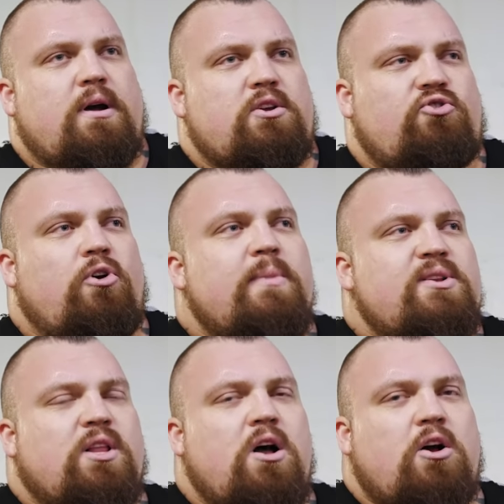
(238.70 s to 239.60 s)

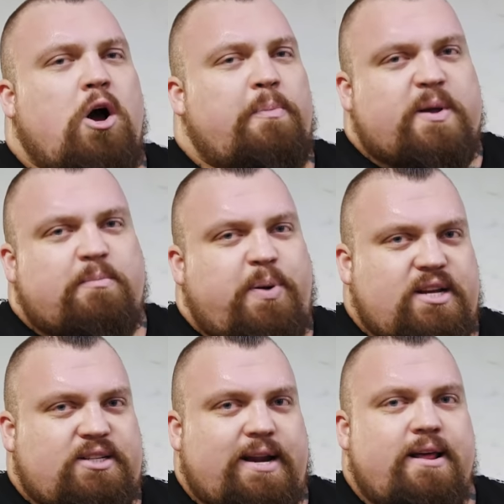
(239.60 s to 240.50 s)
strongman's a lot of copy and
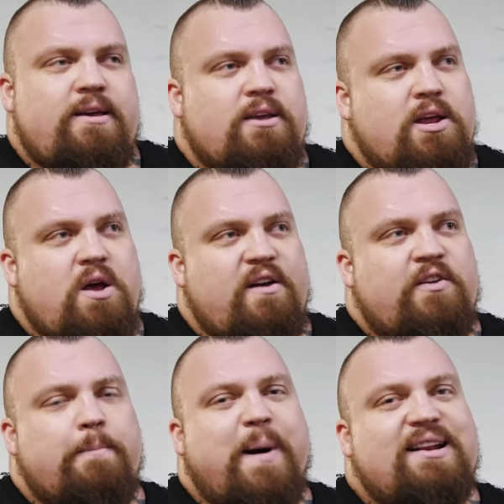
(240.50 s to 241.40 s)
pasting. You know, if
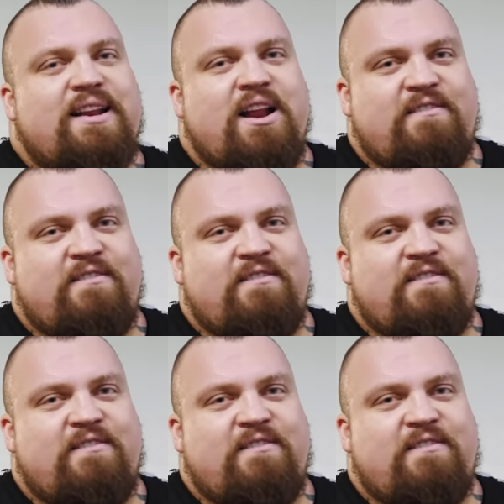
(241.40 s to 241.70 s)
you're bad in an